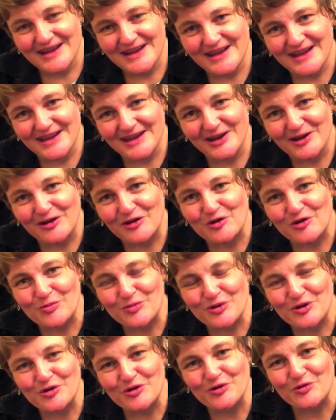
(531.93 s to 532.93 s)
And I
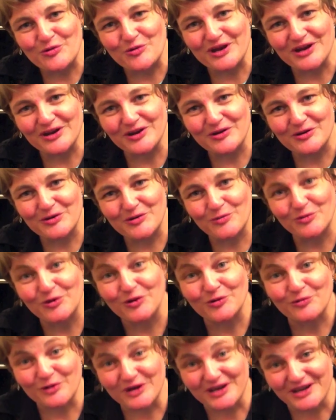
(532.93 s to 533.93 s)
hope when
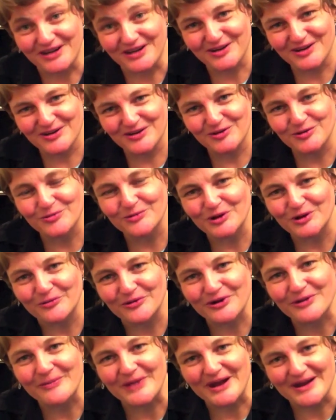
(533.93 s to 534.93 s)
we're weak, you will
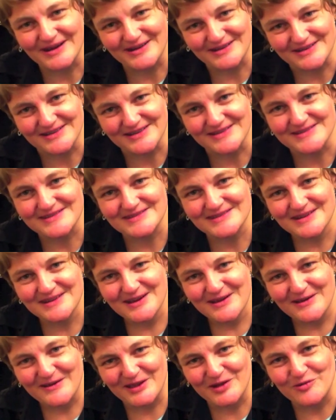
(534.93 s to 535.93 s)
remind us
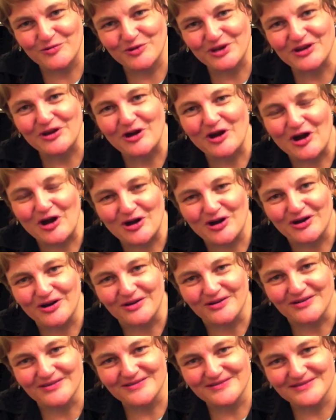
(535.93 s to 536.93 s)
that we
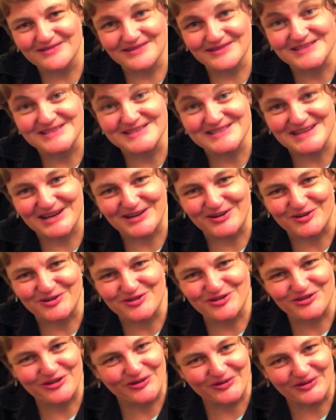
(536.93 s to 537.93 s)
are the desired
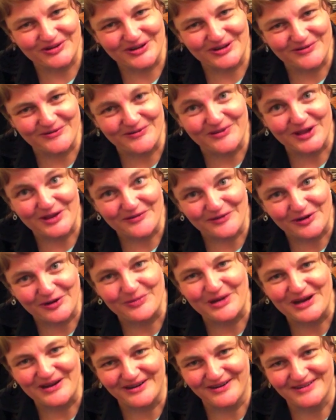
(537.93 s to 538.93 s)
children of loving
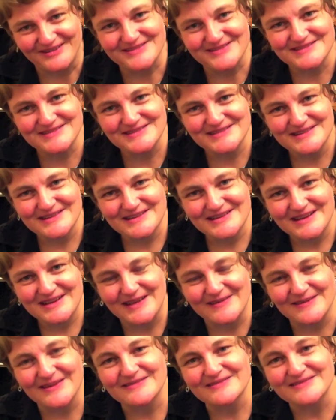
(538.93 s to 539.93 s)
parents,
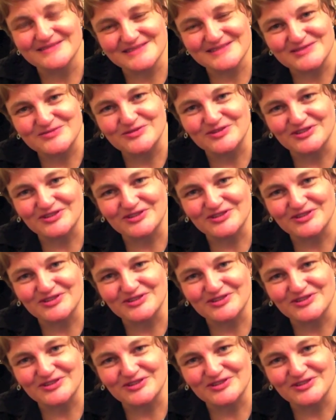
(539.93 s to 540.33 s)
and that this